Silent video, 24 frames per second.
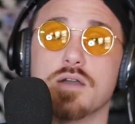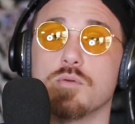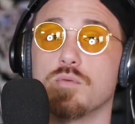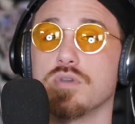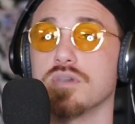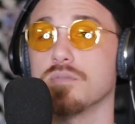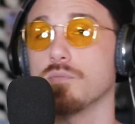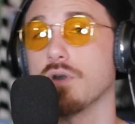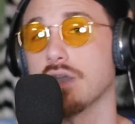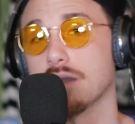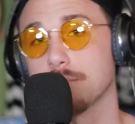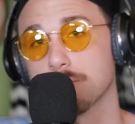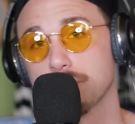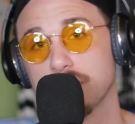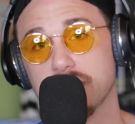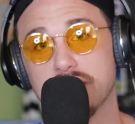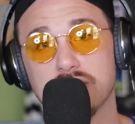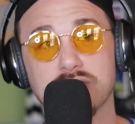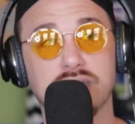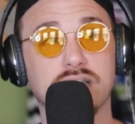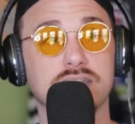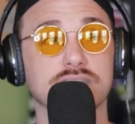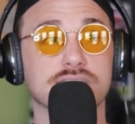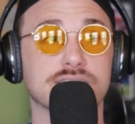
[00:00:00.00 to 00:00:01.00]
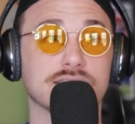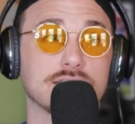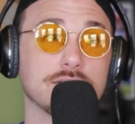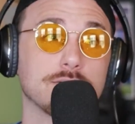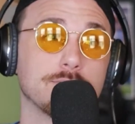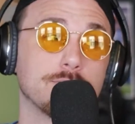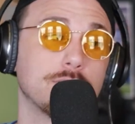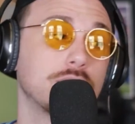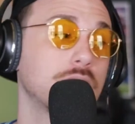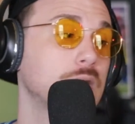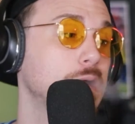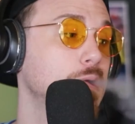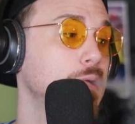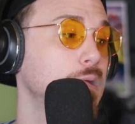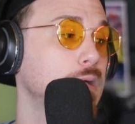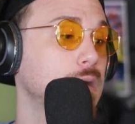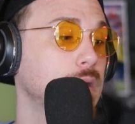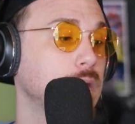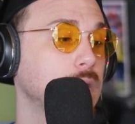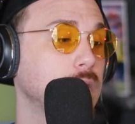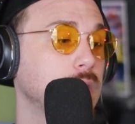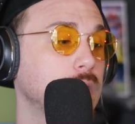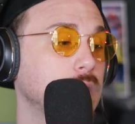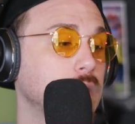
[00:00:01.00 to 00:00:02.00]
I wouldn't want to play against him.
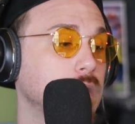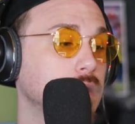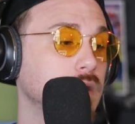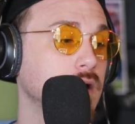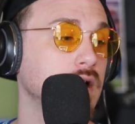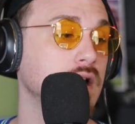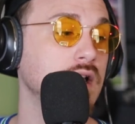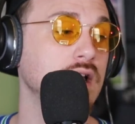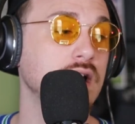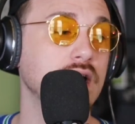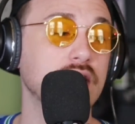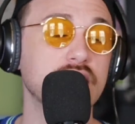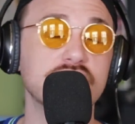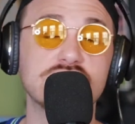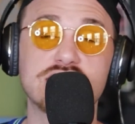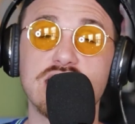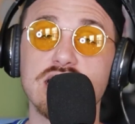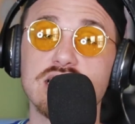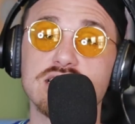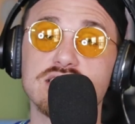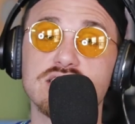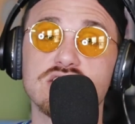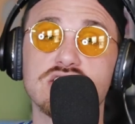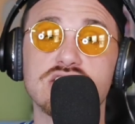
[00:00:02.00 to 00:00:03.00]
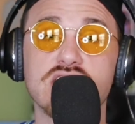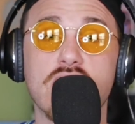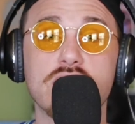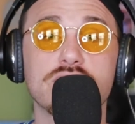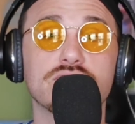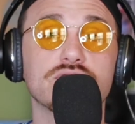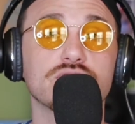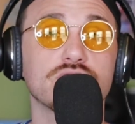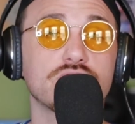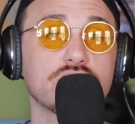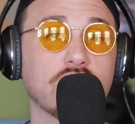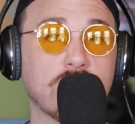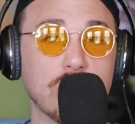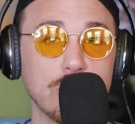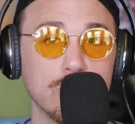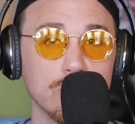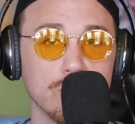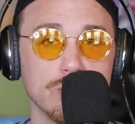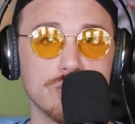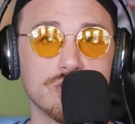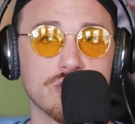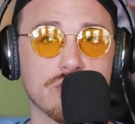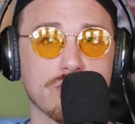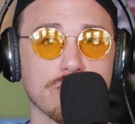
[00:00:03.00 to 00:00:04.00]
He's hit several
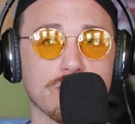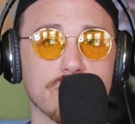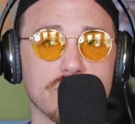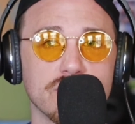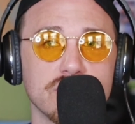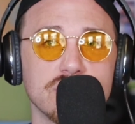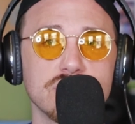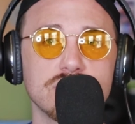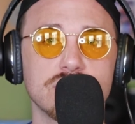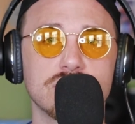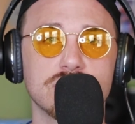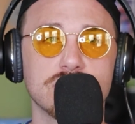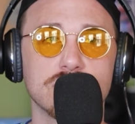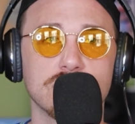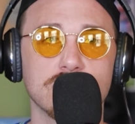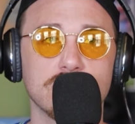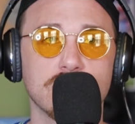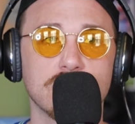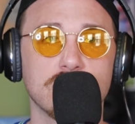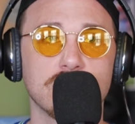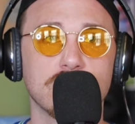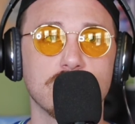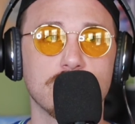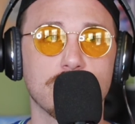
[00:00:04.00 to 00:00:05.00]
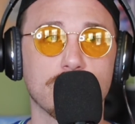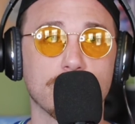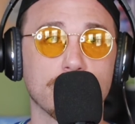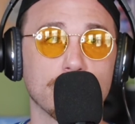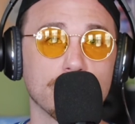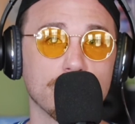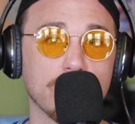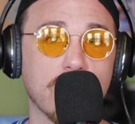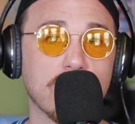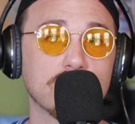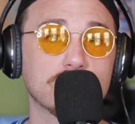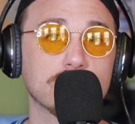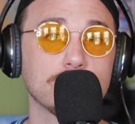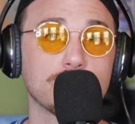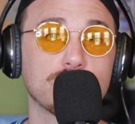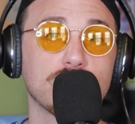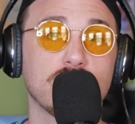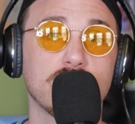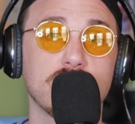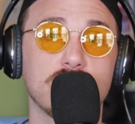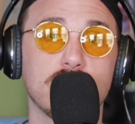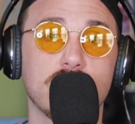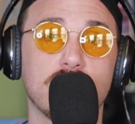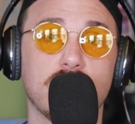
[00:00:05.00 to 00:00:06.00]
huge threes throughout the
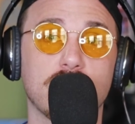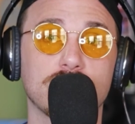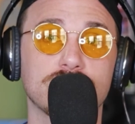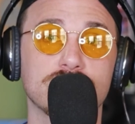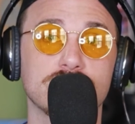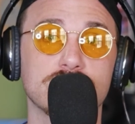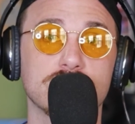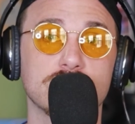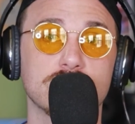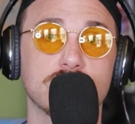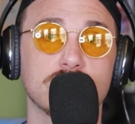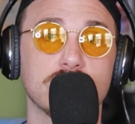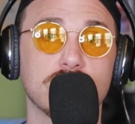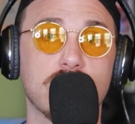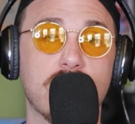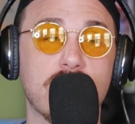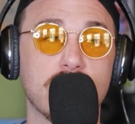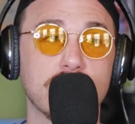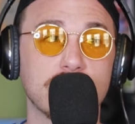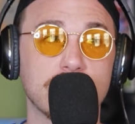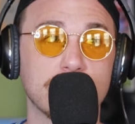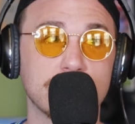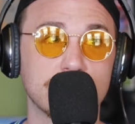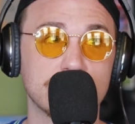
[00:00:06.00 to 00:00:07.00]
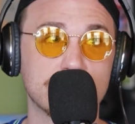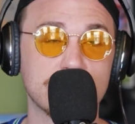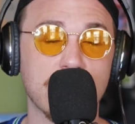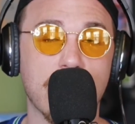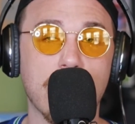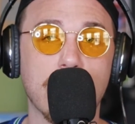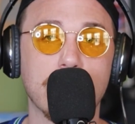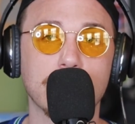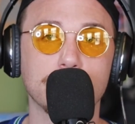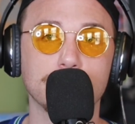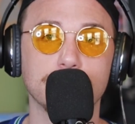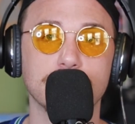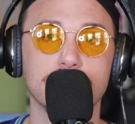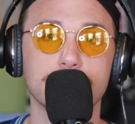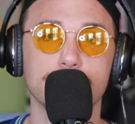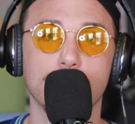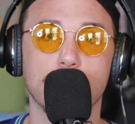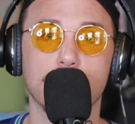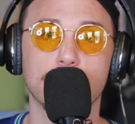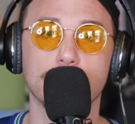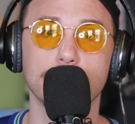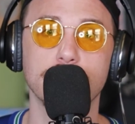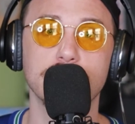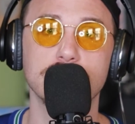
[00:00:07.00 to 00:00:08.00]
playoffs in timely
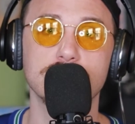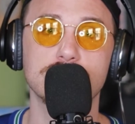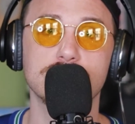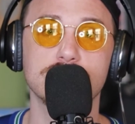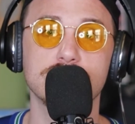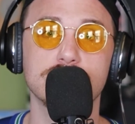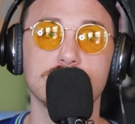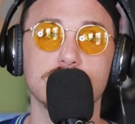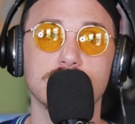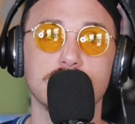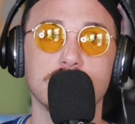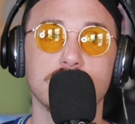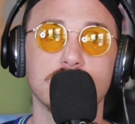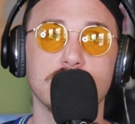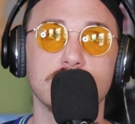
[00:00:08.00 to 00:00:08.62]
moments